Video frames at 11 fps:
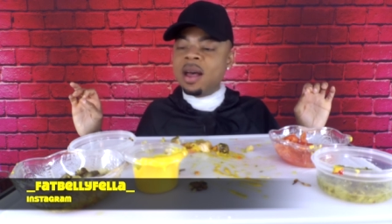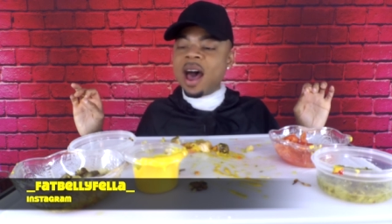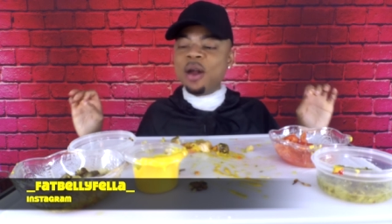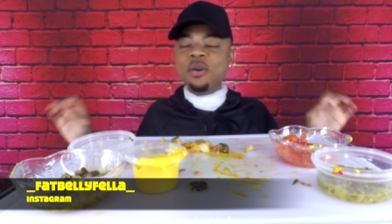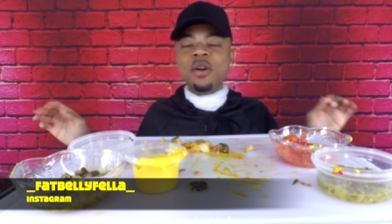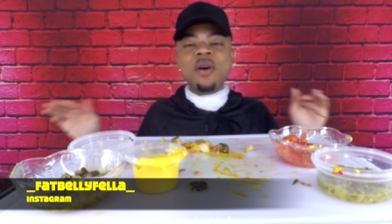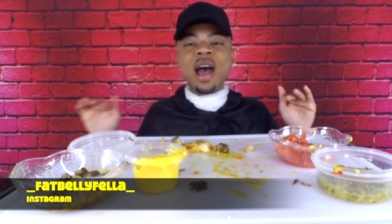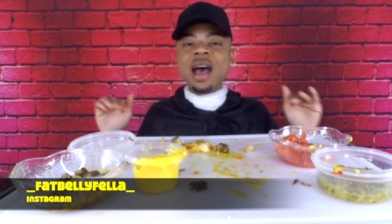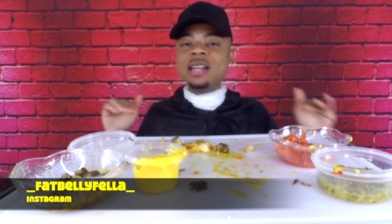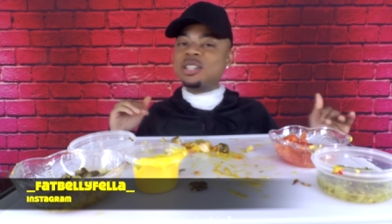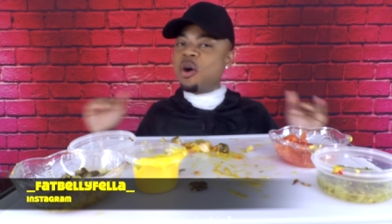I don't know
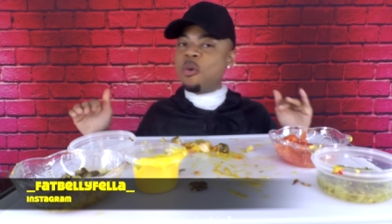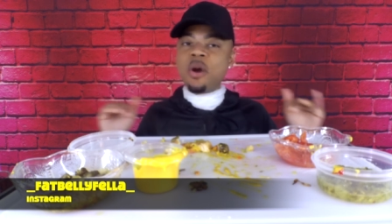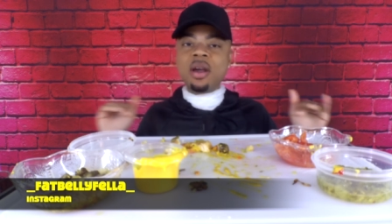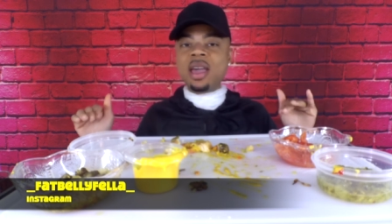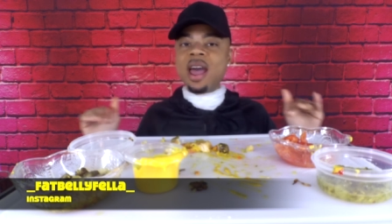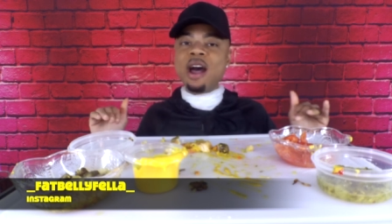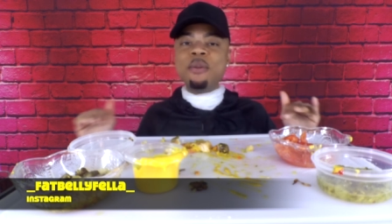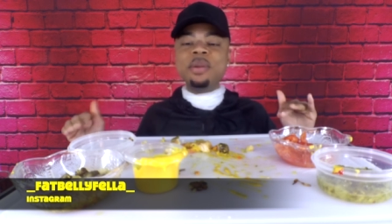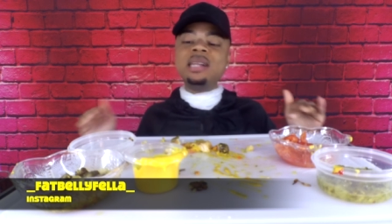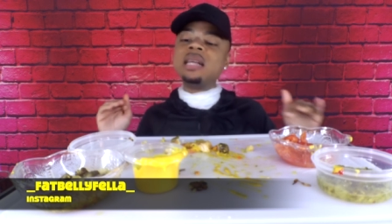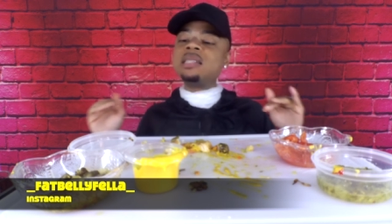how it's going to work out,
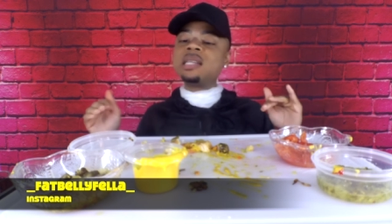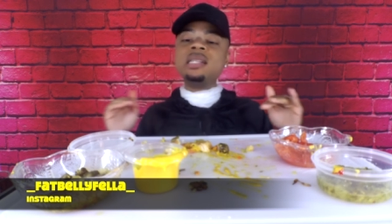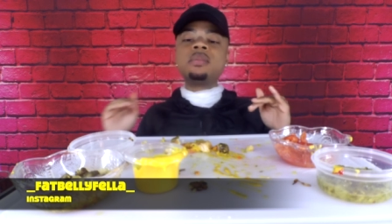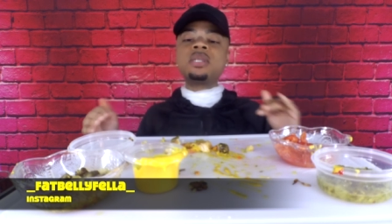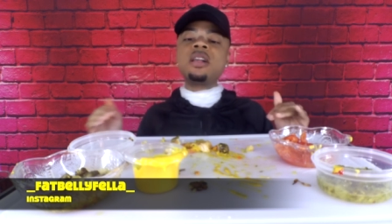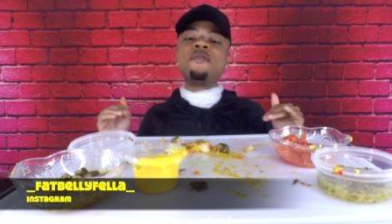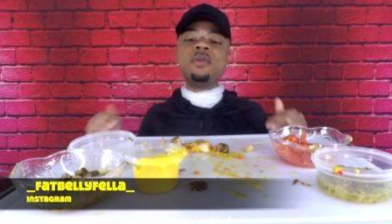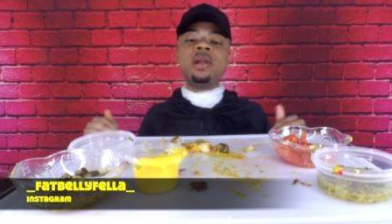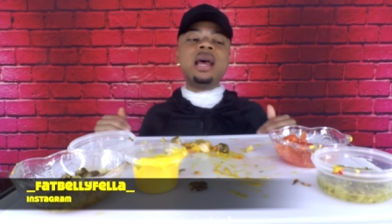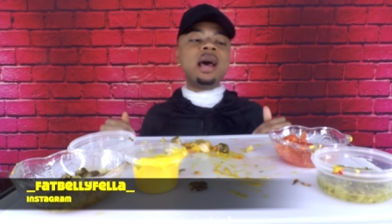because I seen some stuff on there.